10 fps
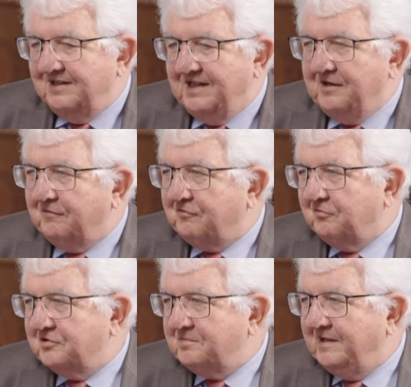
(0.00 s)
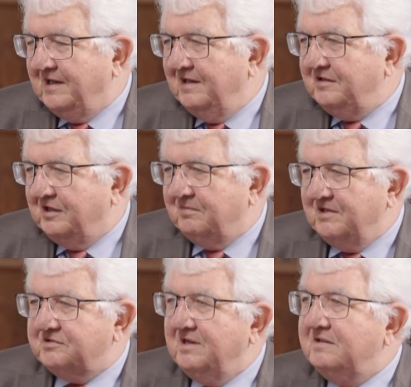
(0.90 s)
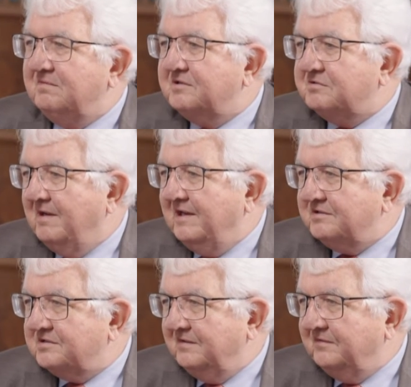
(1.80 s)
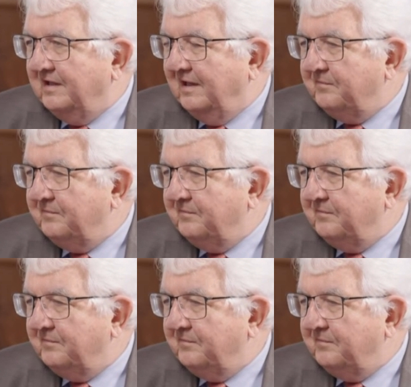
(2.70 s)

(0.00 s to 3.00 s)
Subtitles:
then of course we can decrease the interest rates, and